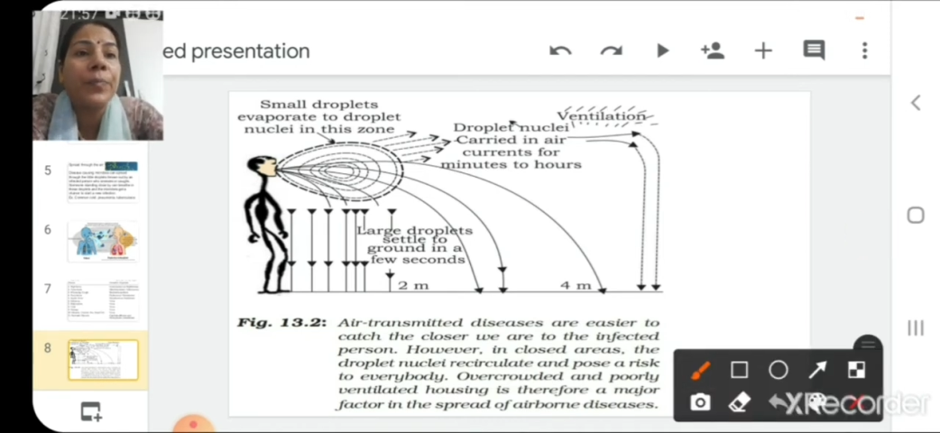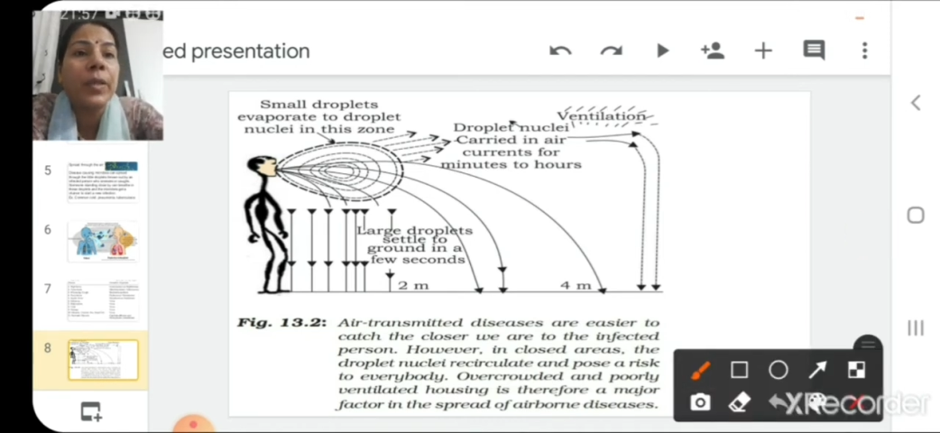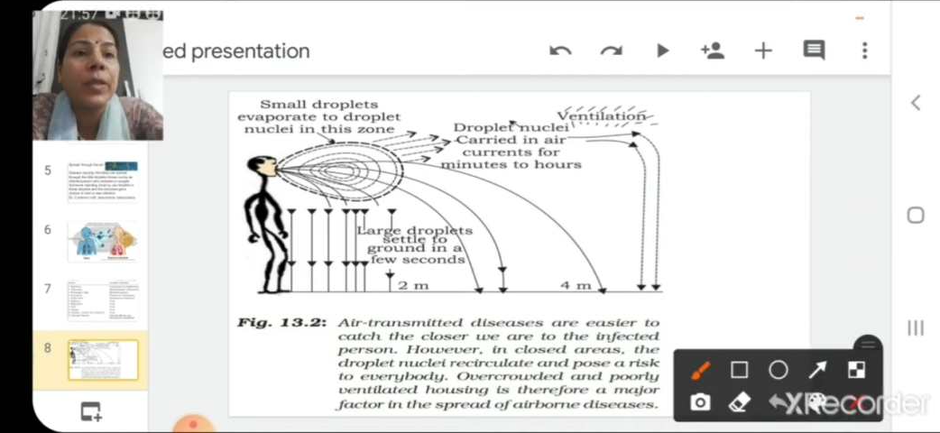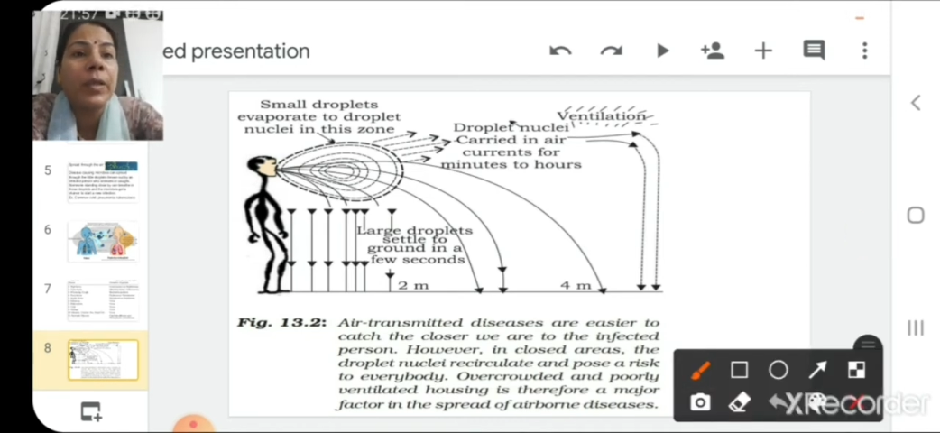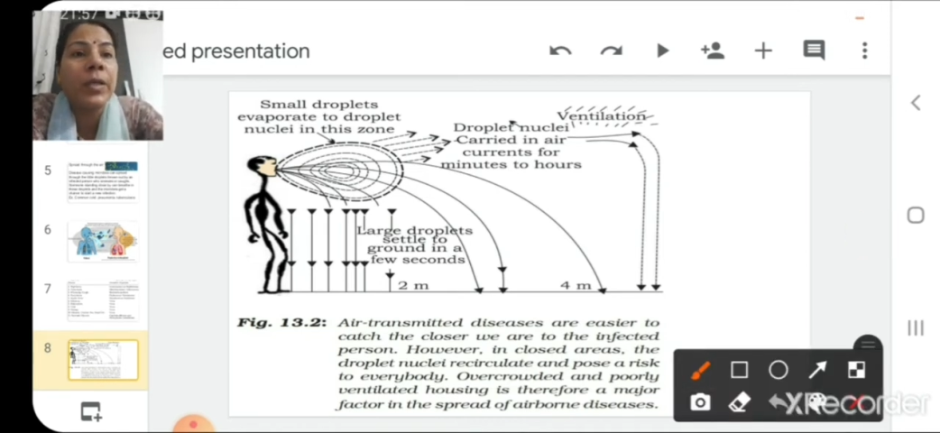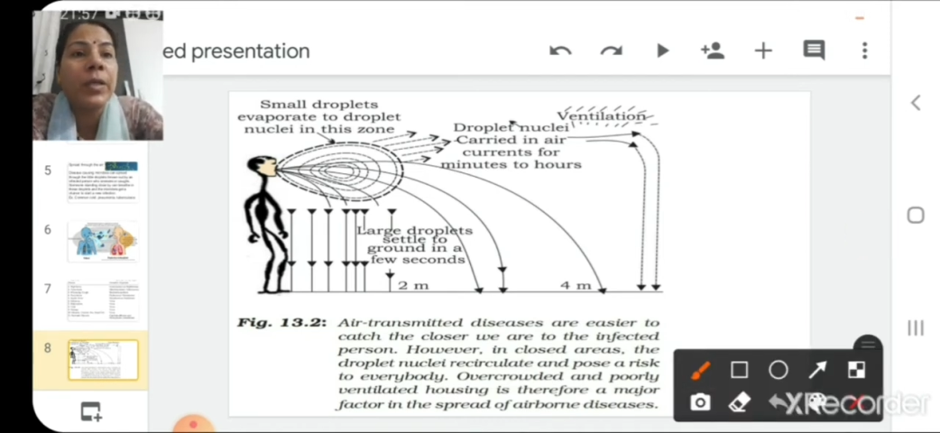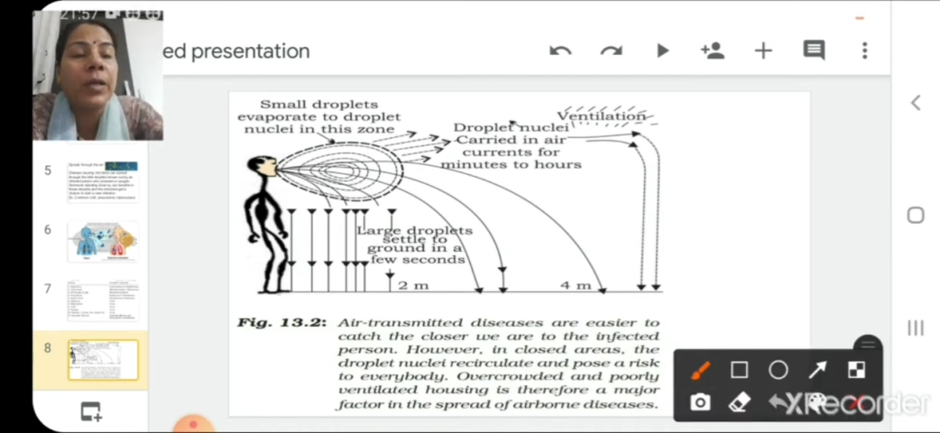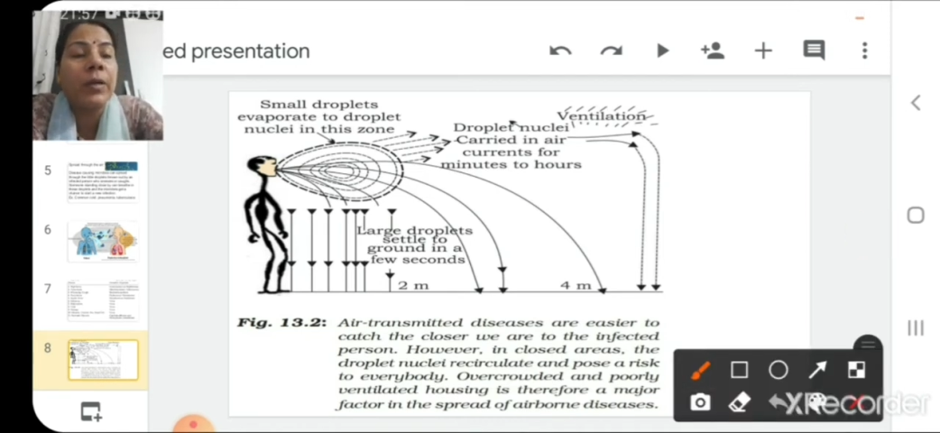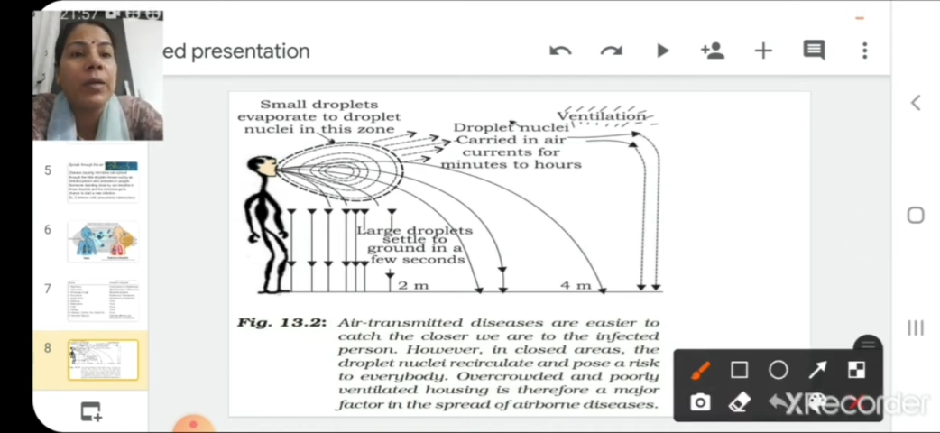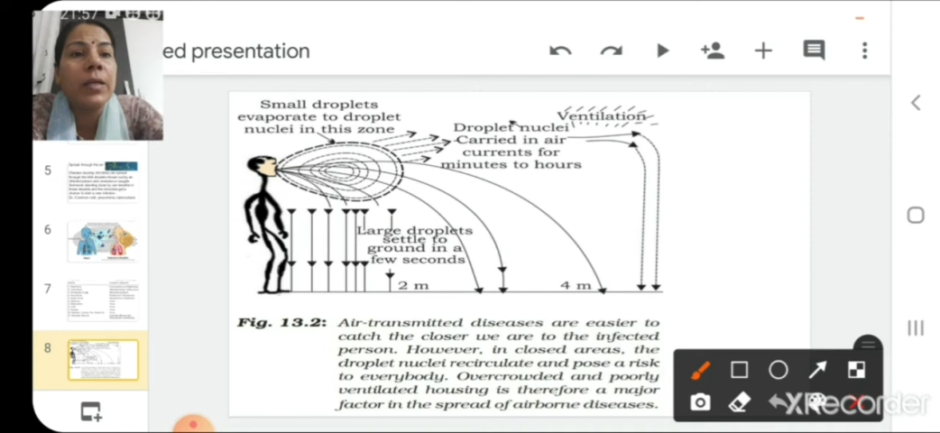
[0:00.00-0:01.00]
Here
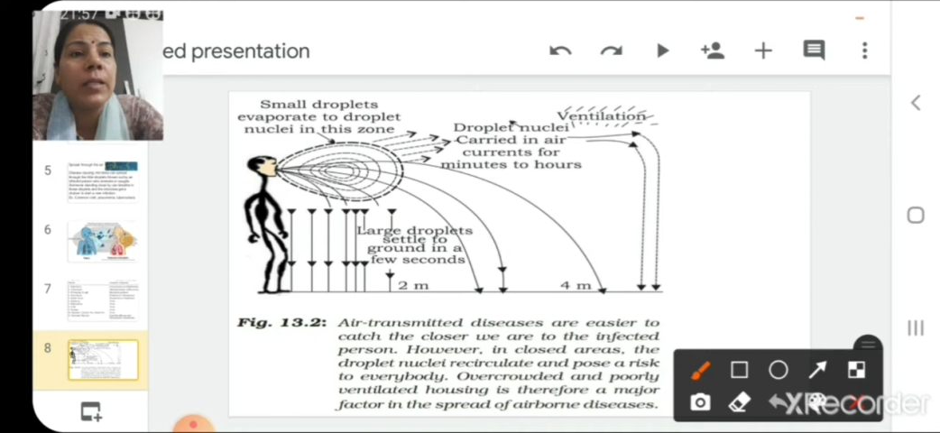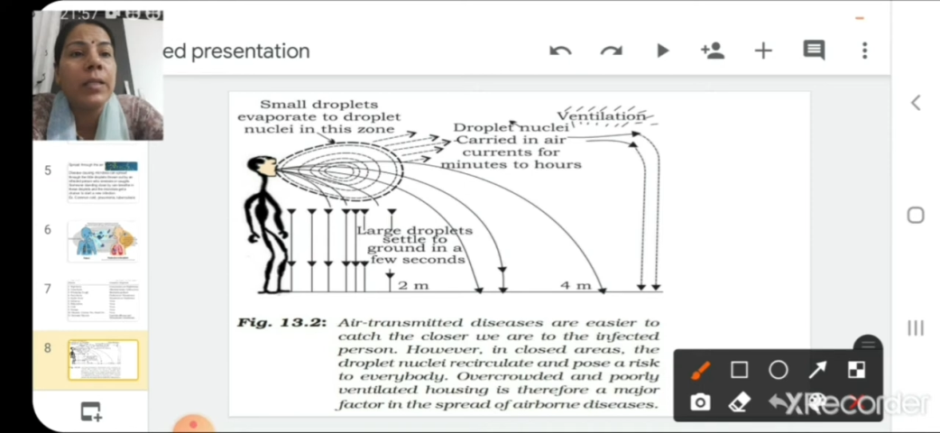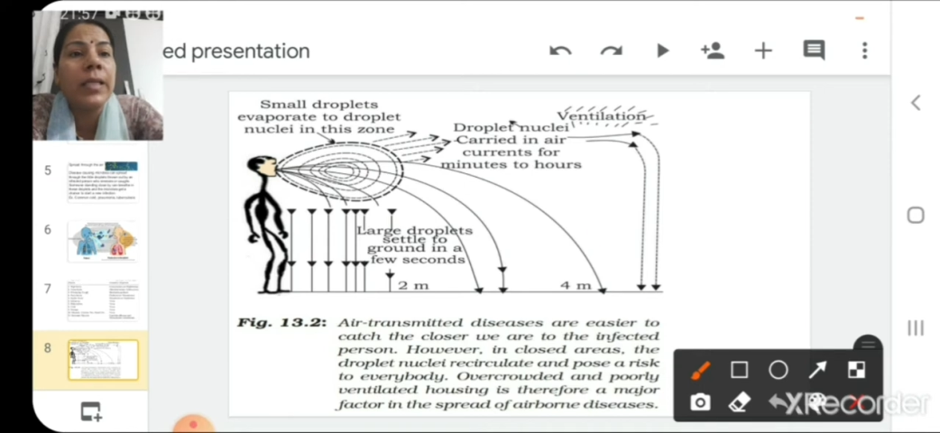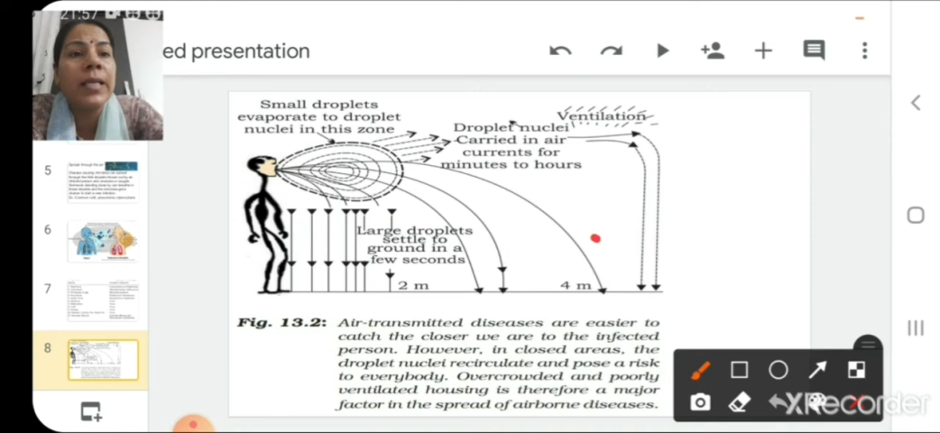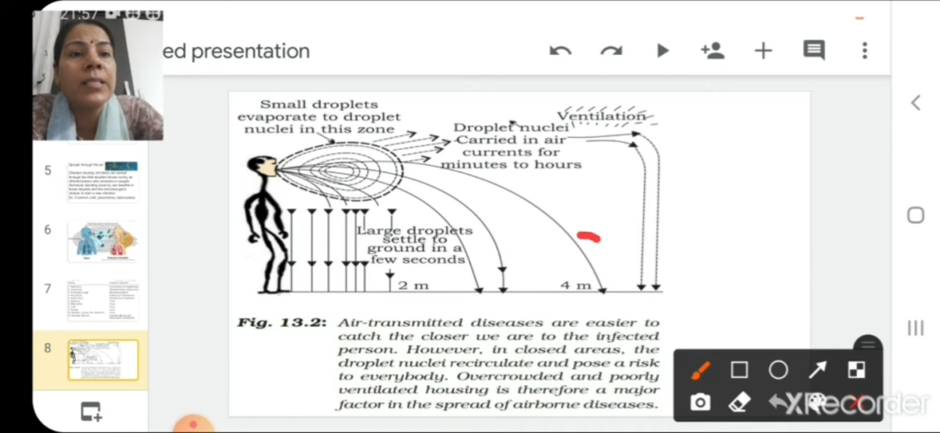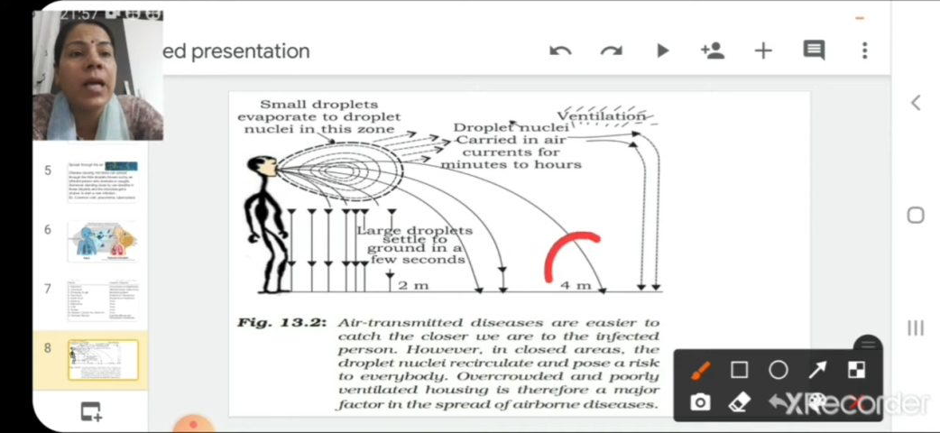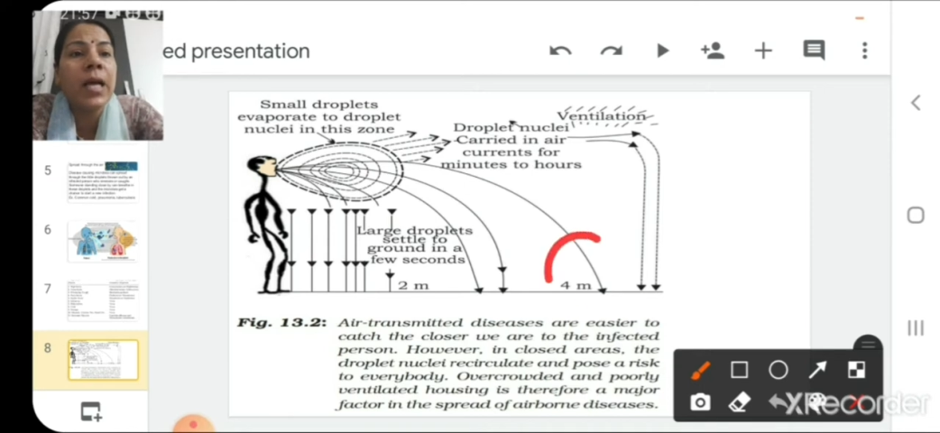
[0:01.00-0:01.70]
these are